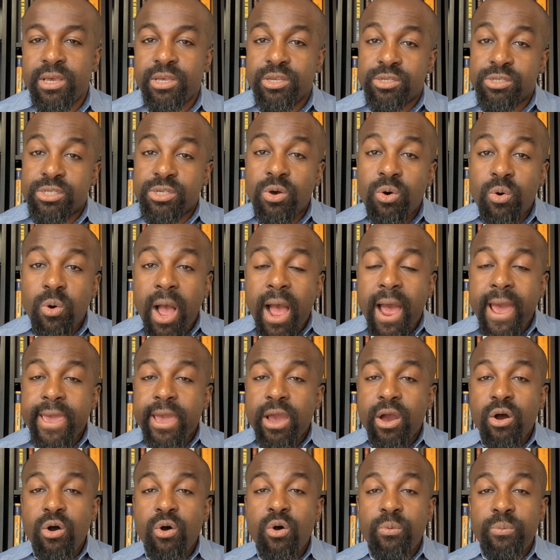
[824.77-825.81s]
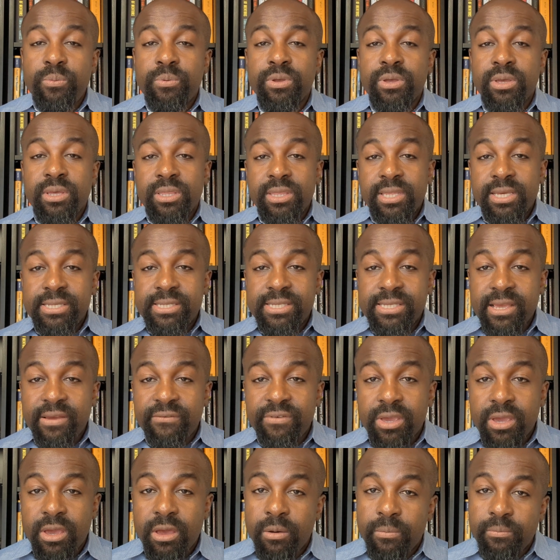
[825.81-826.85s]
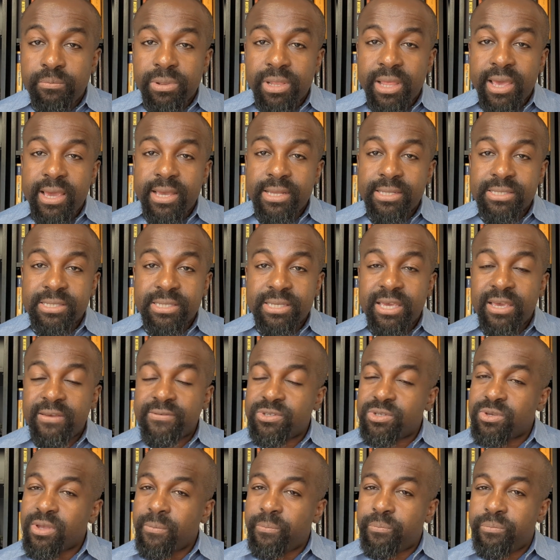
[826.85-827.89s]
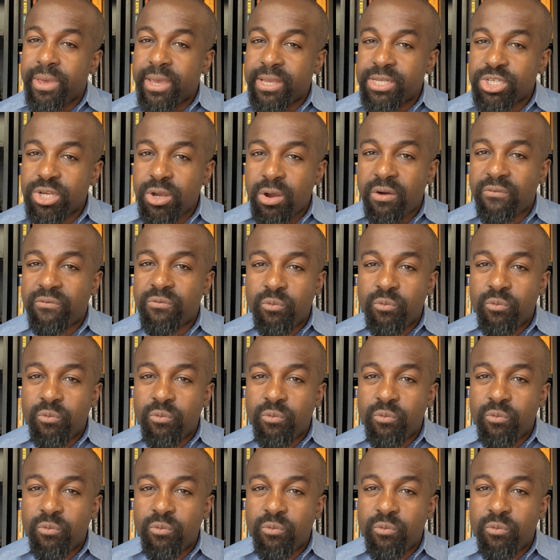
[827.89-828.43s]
So I hope these 7 complaints gives you a picture of